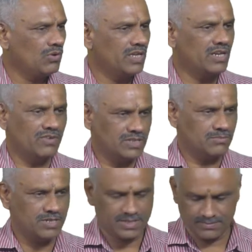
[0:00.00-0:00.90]

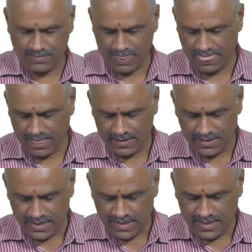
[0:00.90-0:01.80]
irreversibility.
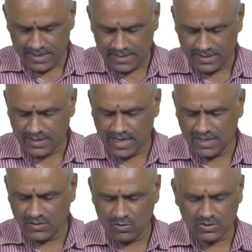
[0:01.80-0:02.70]
Then
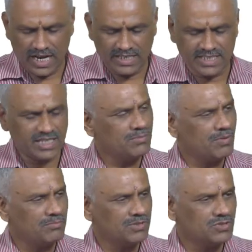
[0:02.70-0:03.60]
it goes, and single
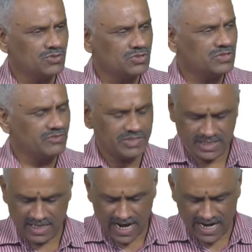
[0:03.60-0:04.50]
pump is used which
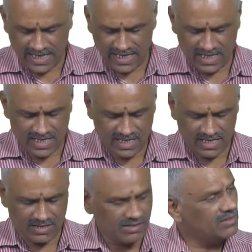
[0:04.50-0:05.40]
can handle
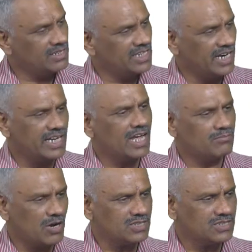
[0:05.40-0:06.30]
the entire
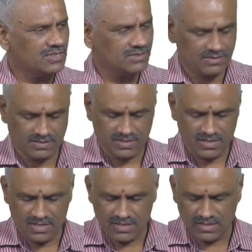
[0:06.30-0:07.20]
mass,
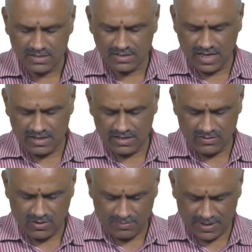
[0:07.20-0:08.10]
then
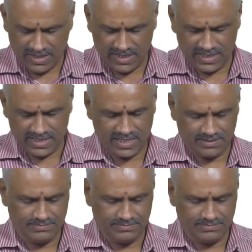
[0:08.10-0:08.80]
you are bringing it here.